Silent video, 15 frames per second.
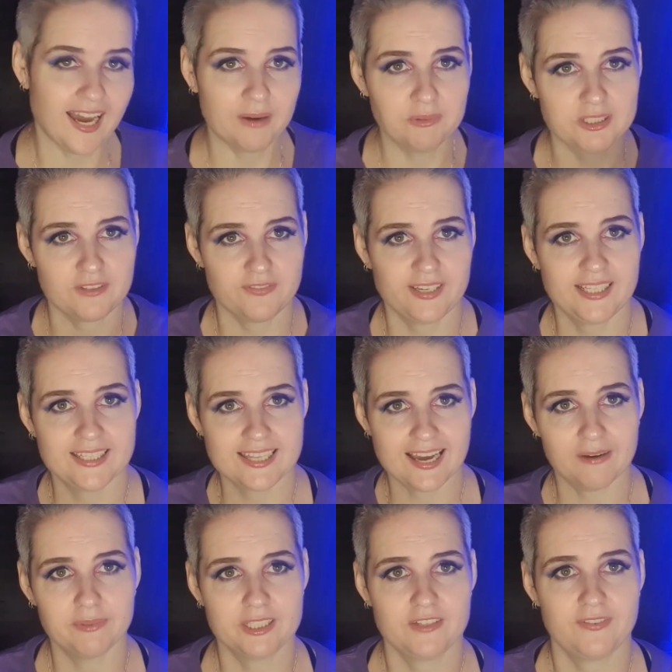which feeds that,
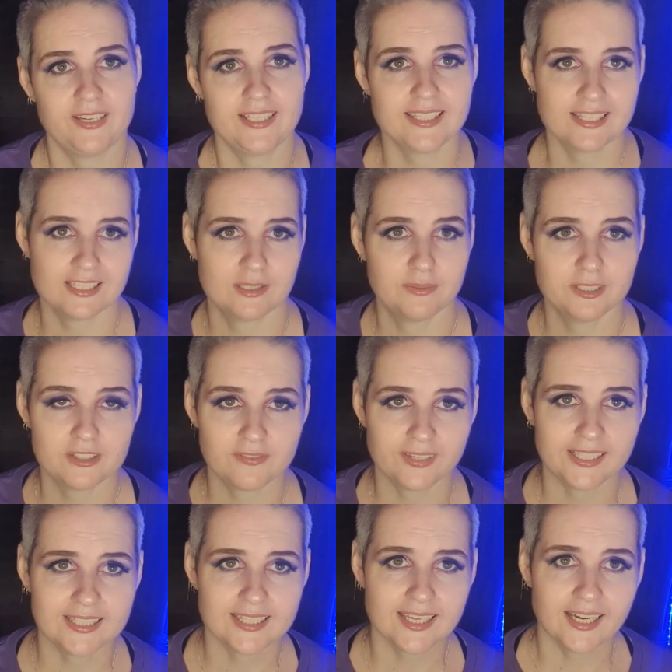which feeds this, which
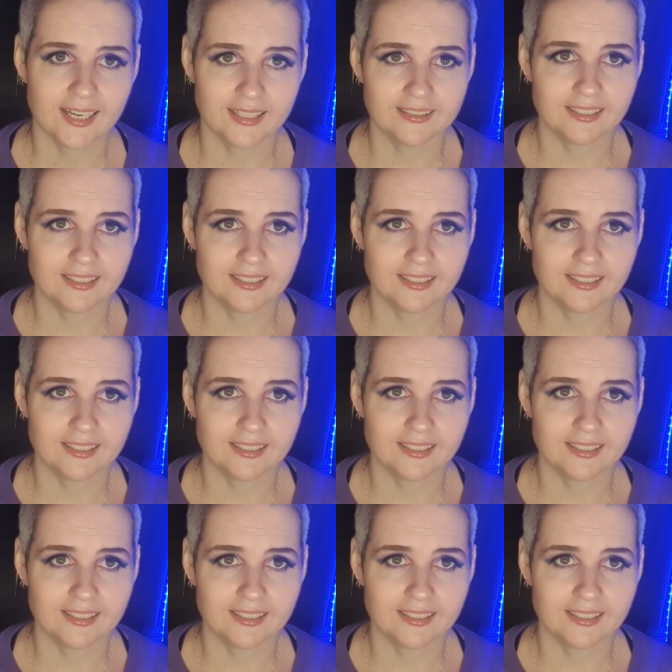feeds that.